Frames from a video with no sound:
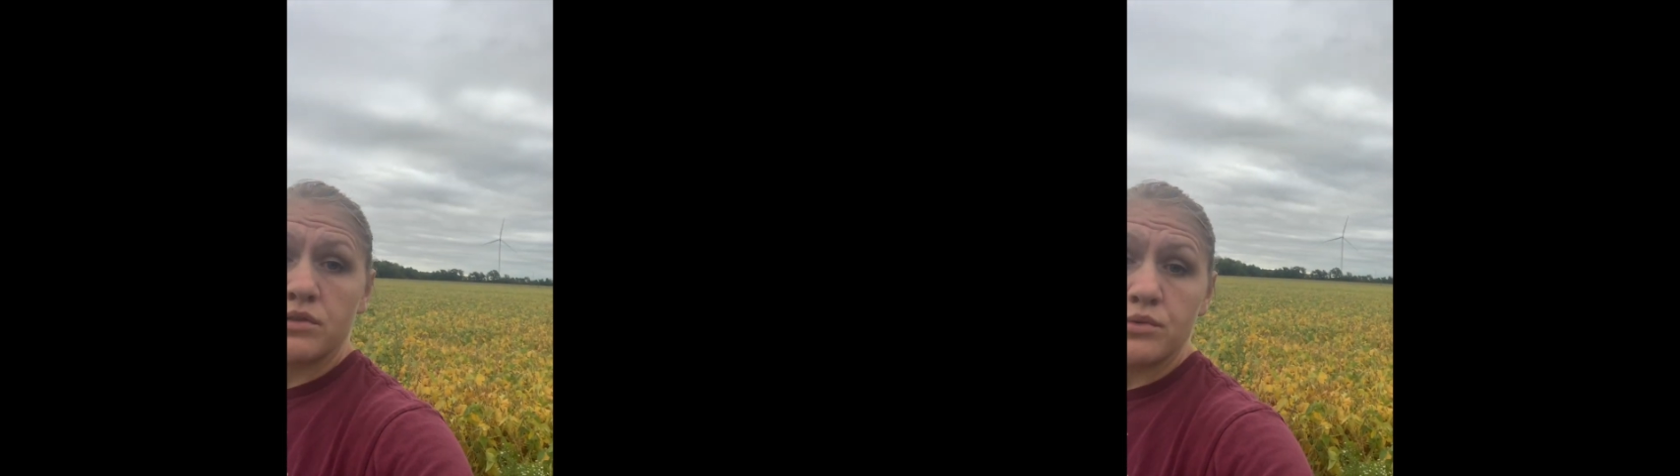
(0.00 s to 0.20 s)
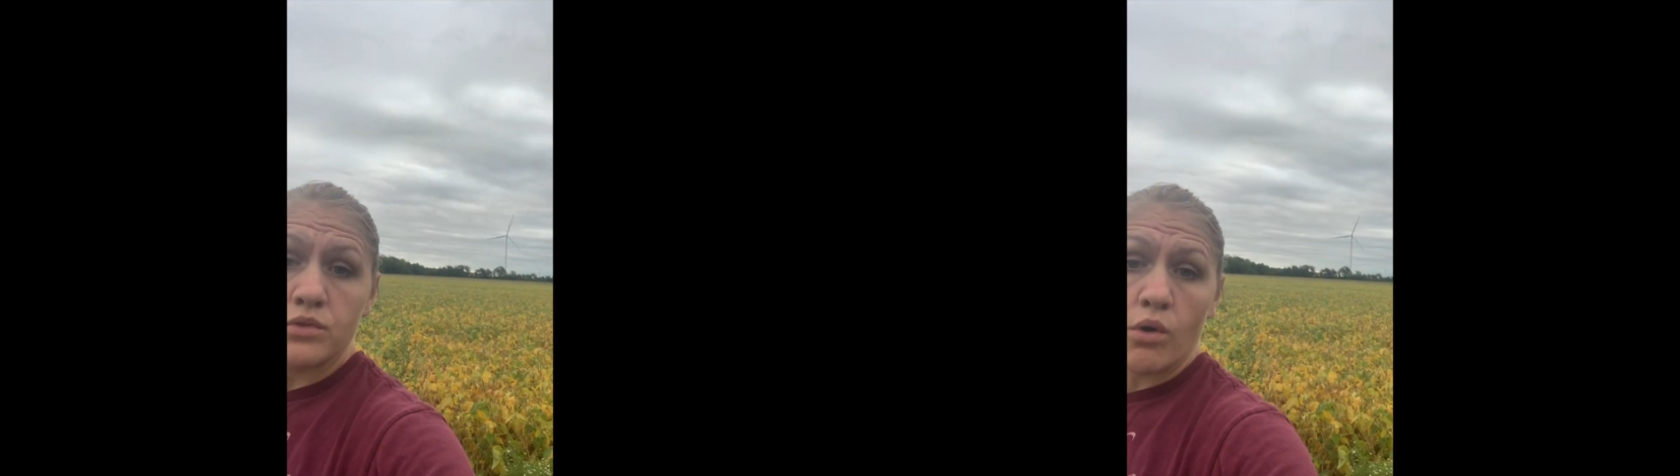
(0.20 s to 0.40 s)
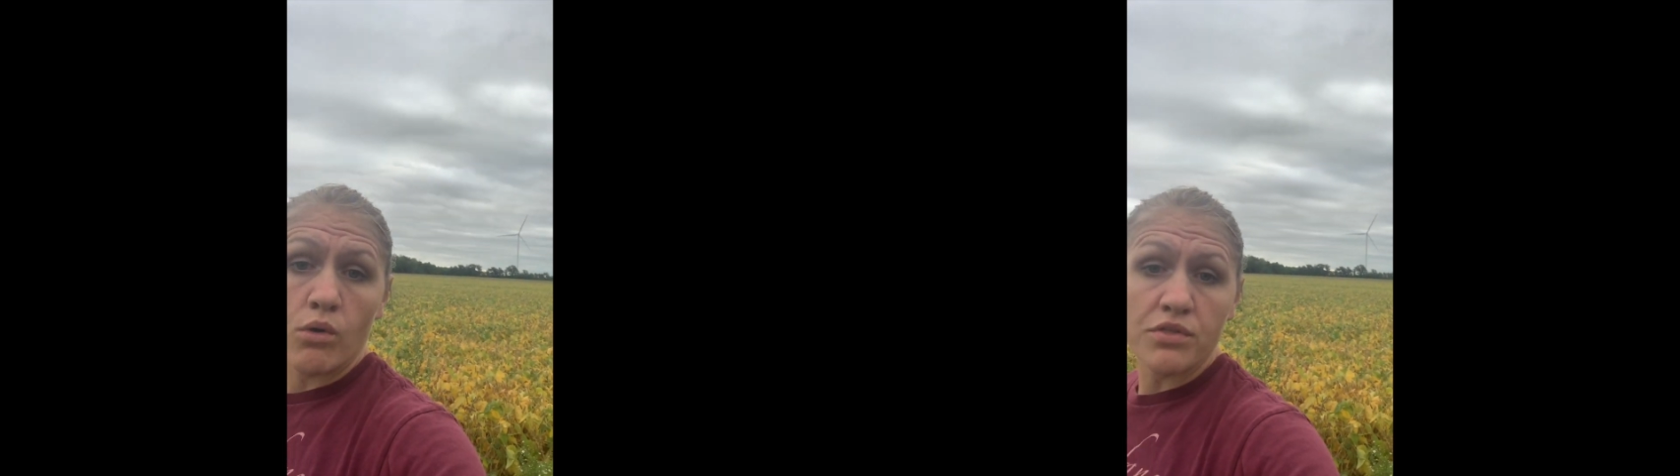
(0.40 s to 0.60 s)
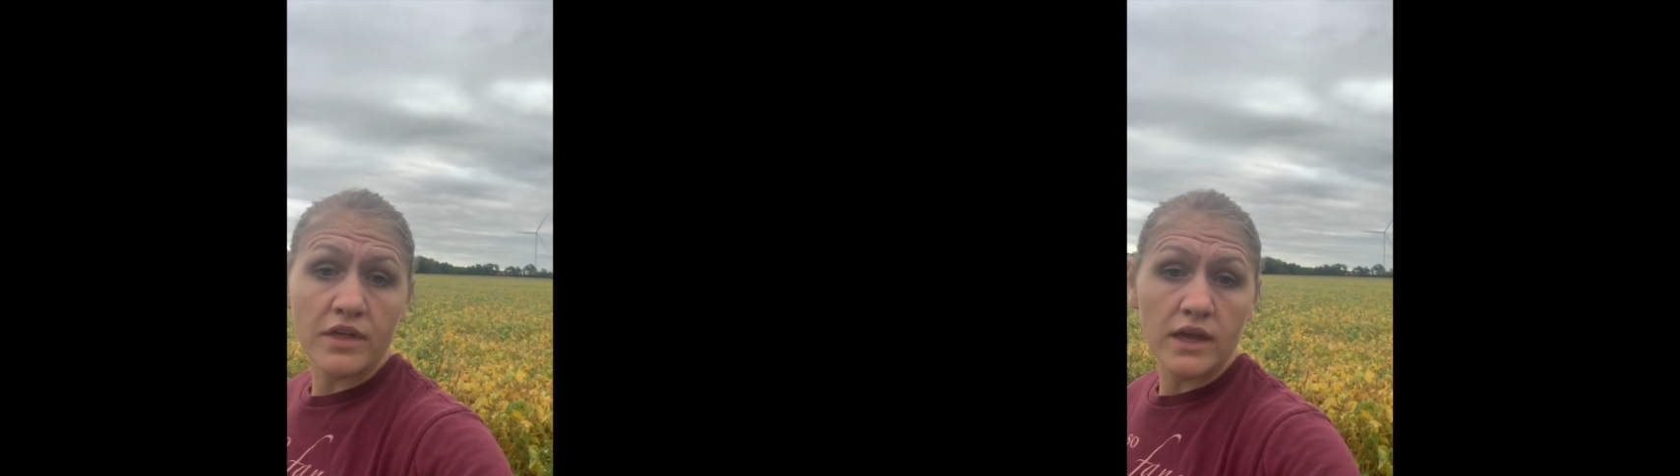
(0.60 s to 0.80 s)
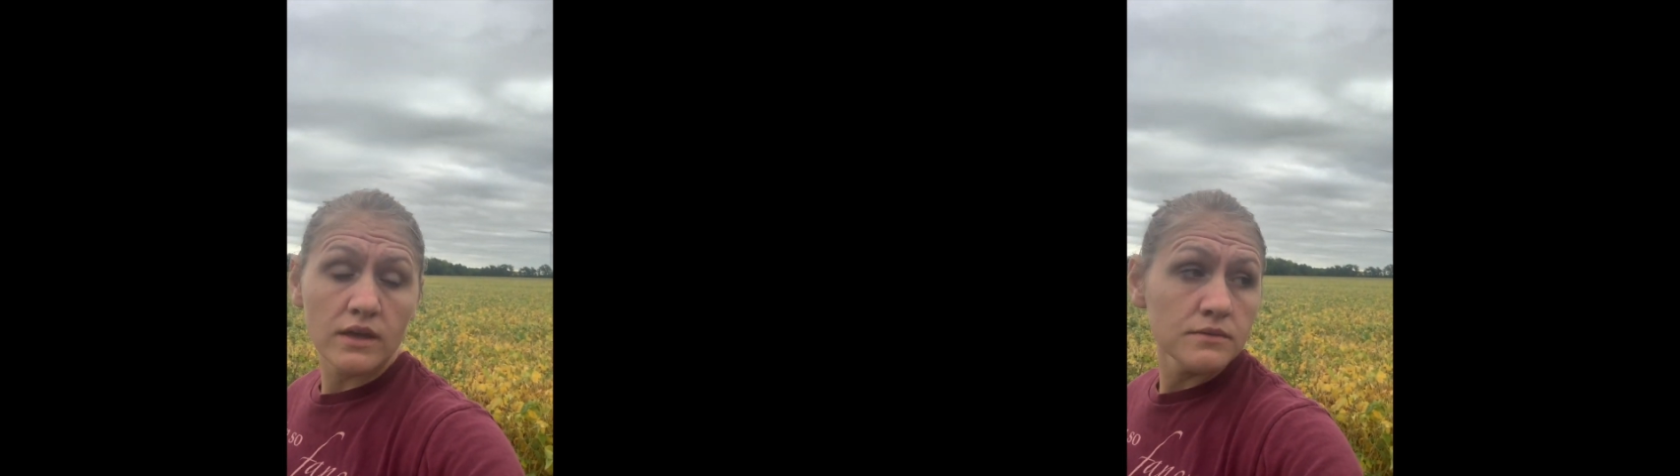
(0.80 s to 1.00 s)
through the whole
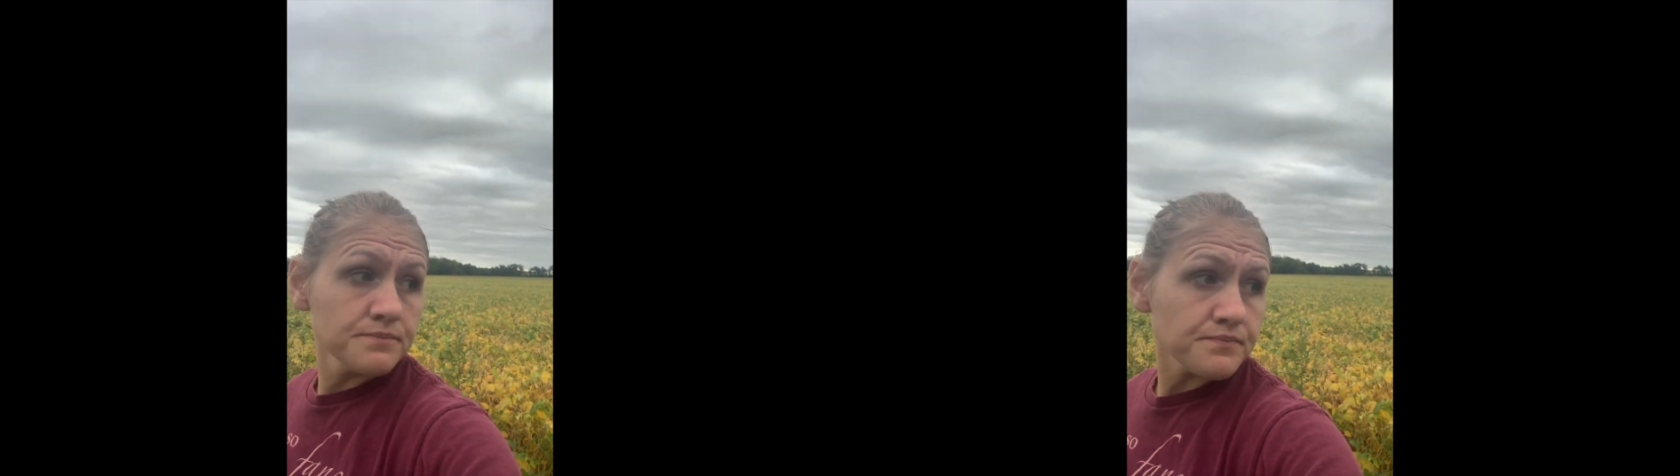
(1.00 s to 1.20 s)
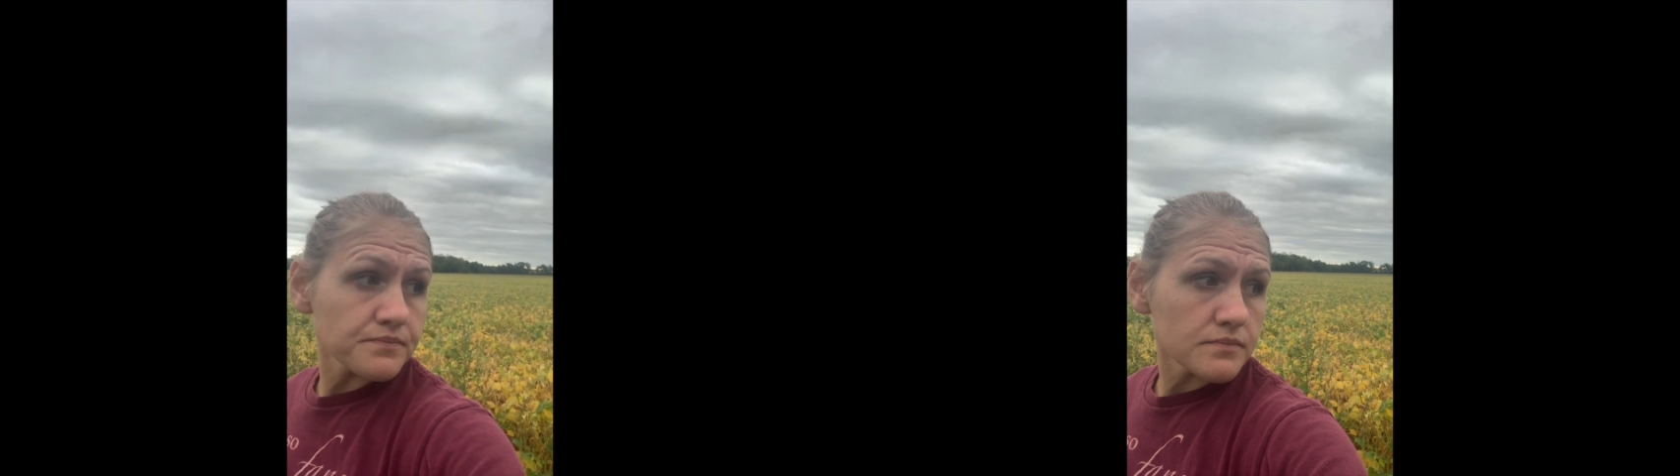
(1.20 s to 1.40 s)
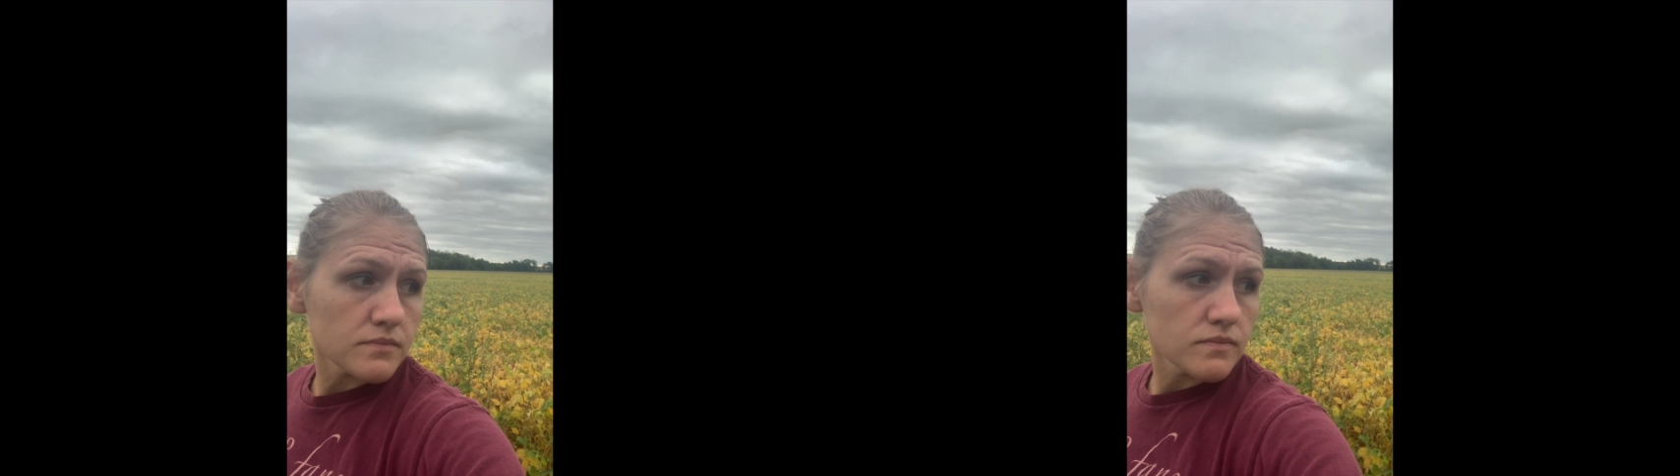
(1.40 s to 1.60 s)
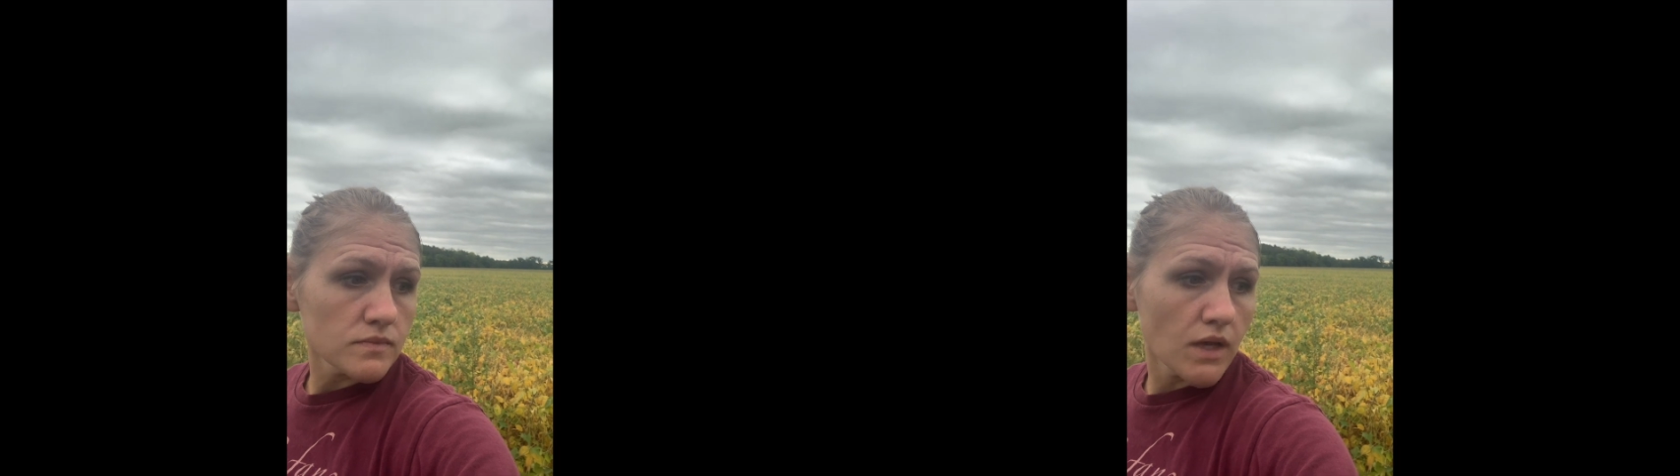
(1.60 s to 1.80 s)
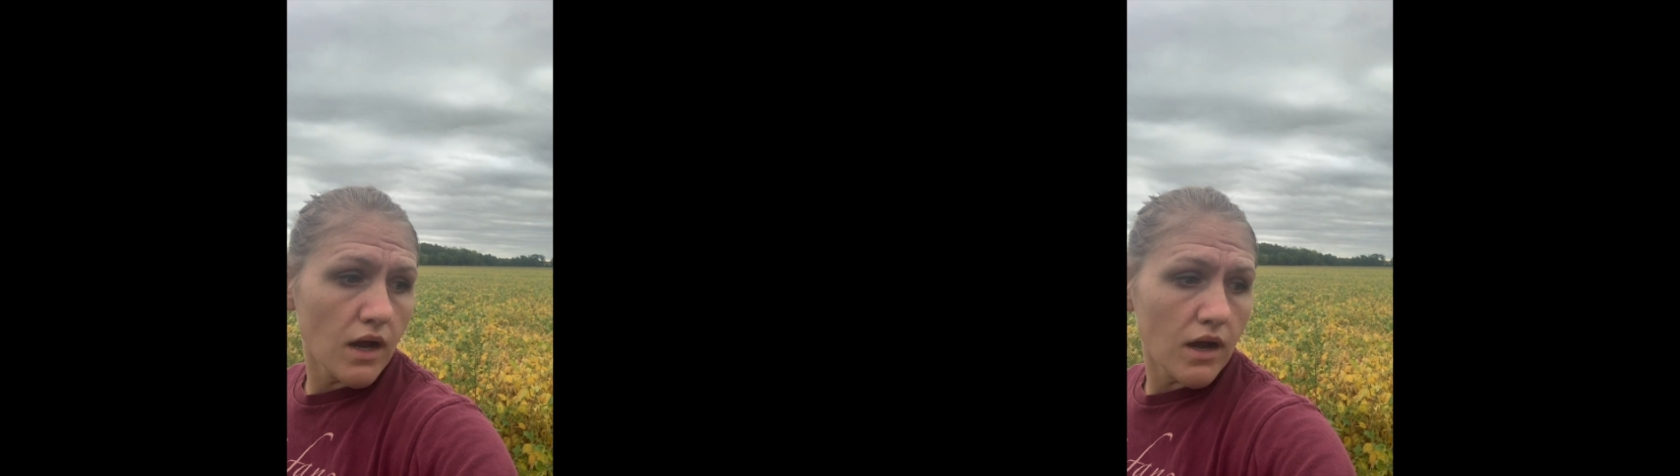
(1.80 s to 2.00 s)
thing,
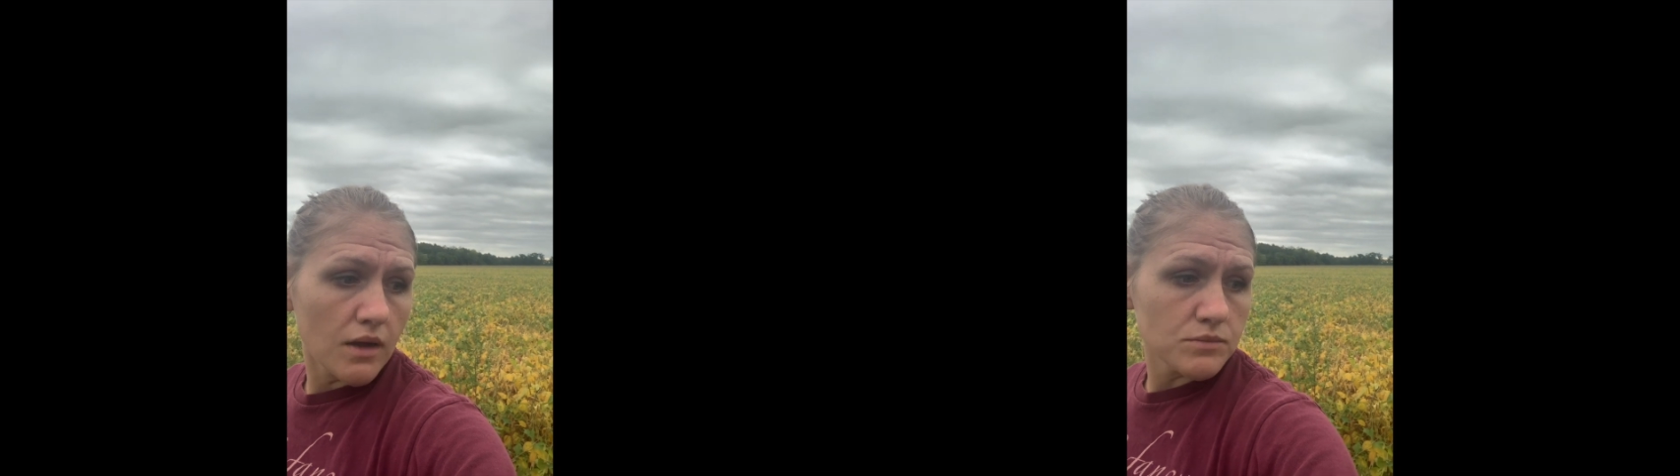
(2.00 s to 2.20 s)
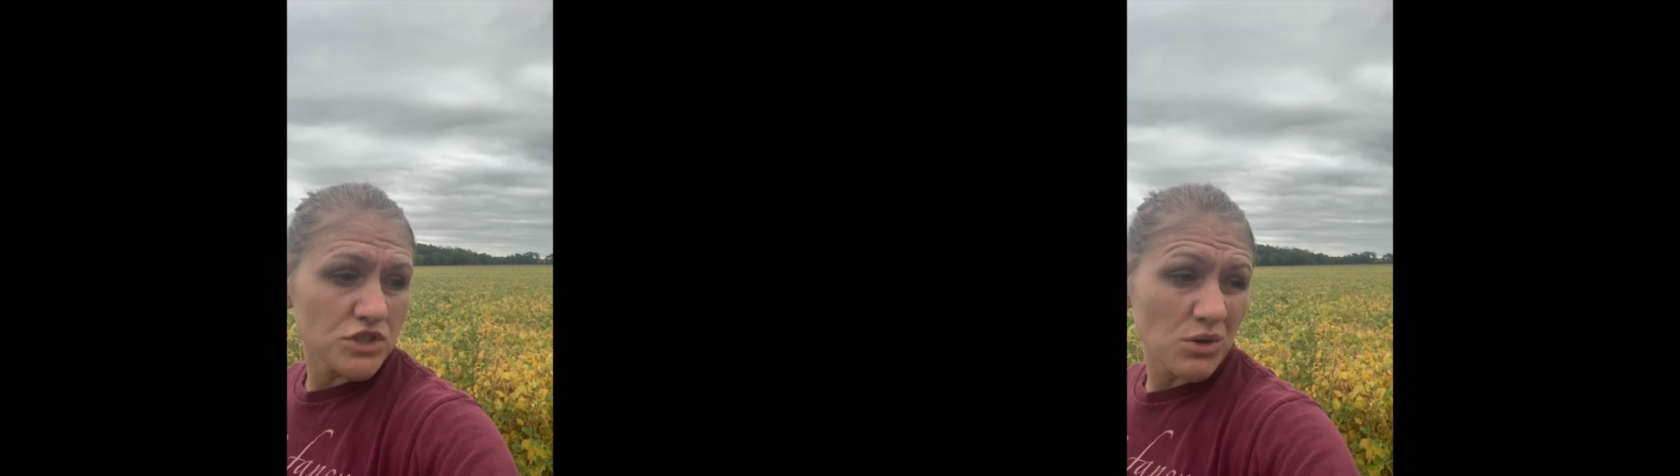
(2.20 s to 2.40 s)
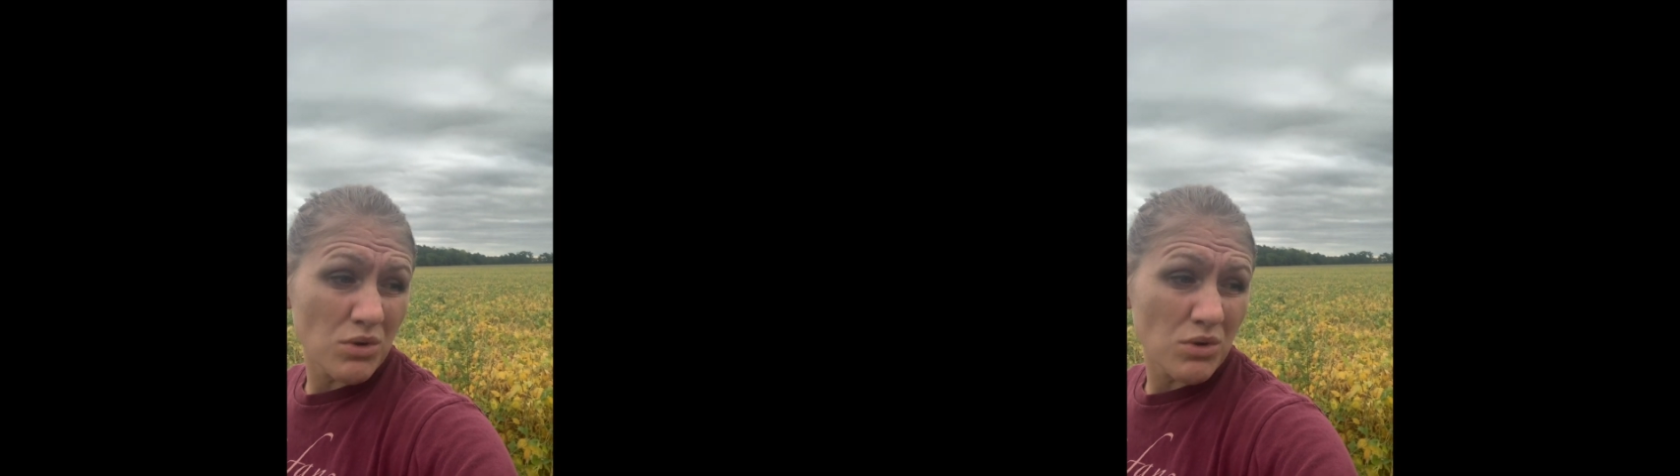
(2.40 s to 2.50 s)
Jake